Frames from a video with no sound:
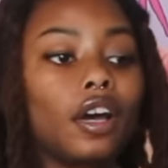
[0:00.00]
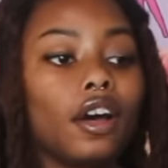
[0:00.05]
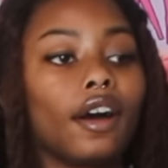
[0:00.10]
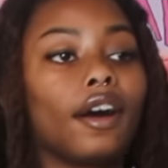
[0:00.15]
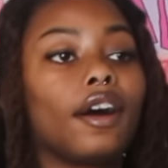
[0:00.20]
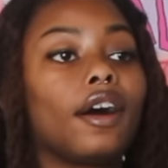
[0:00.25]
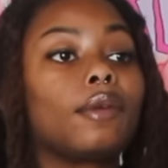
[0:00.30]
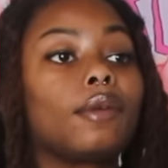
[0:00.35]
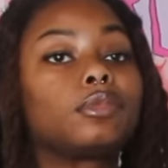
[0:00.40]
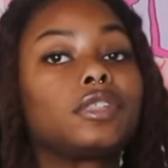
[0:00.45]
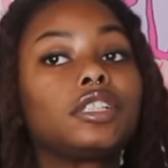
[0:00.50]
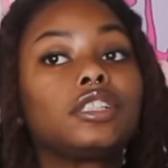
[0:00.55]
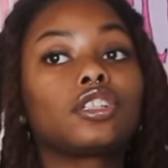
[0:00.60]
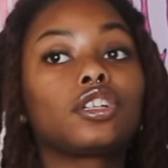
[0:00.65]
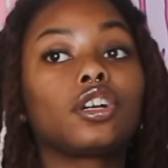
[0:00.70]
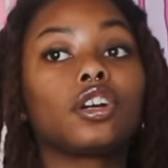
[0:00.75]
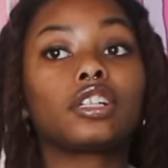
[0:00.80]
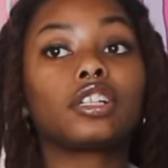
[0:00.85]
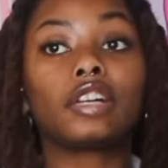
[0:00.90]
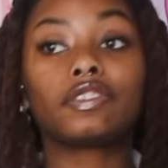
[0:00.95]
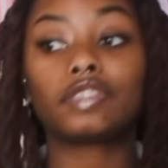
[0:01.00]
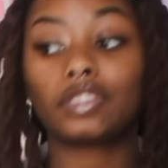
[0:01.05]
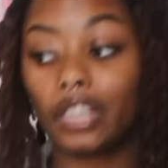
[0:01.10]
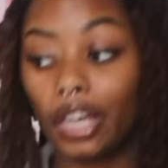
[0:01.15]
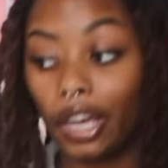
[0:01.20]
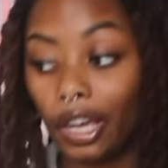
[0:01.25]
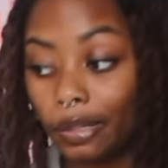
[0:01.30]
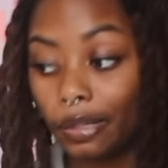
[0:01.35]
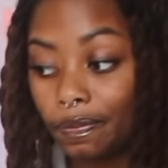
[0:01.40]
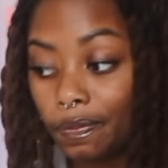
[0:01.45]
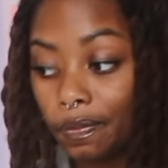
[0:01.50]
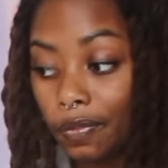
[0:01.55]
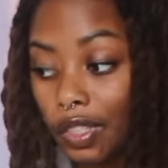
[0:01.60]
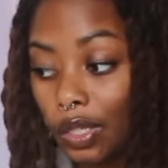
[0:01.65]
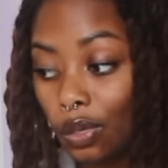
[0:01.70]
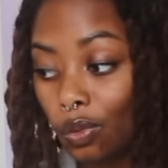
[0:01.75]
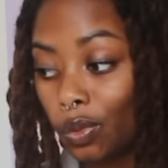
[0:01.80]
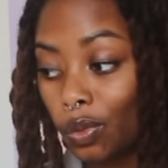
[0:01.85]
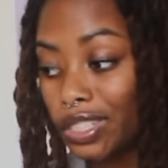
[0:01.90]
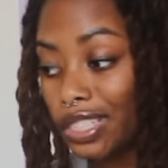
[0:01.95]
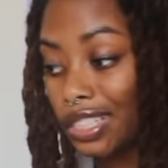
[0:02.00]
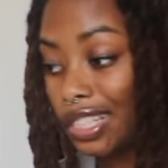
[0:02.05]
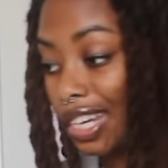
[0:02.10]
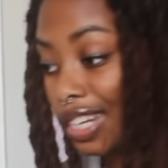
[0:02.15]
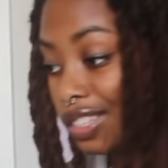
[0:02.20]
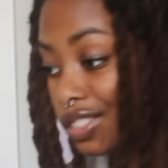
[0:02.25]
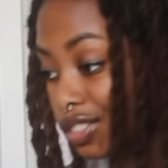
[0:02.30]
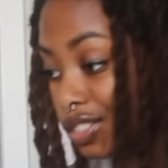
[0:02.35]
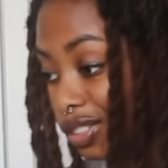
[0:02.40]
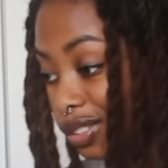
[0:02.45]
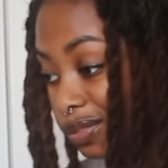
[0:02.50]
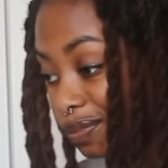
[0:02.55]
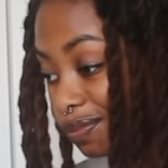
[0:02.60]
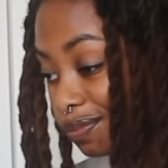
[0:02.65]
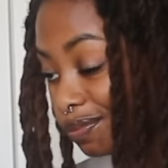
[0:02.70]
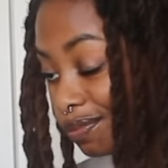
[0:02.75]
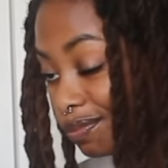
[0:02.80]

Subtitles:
Then the girl after that was a Cancer,